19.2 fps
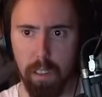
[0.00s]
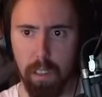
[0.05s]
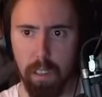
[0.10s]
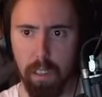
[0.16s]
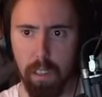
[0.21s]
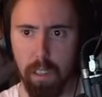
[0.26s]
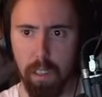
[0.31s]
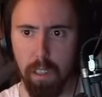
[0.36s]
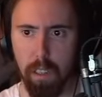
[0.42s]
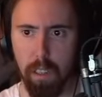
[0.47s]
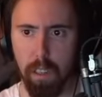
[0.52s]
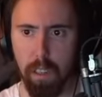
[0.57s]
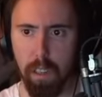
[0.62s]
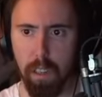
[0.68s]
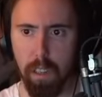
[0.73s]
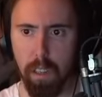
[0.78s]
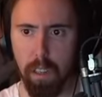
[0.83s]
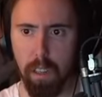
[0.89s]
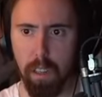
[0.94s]

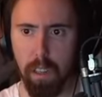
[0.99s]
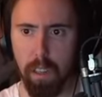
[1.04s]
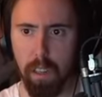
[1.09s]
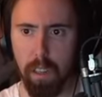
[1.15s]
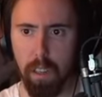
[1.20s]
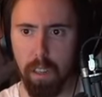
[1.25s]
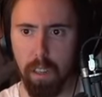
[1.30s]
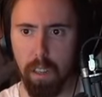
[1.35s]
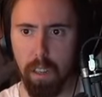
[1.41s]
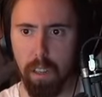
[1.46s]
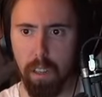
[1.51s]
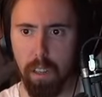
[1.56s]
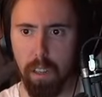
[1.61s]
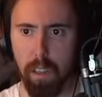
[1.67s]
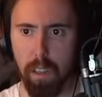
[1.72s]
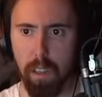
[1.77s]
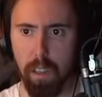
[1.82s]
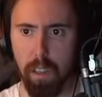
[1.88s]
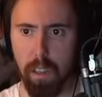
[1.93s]

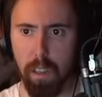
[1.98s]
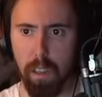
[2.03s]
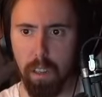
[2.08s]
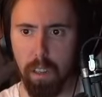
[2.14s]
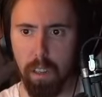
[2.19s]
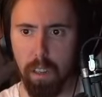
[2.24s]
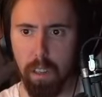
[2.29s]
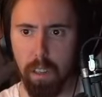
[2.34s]
(silence)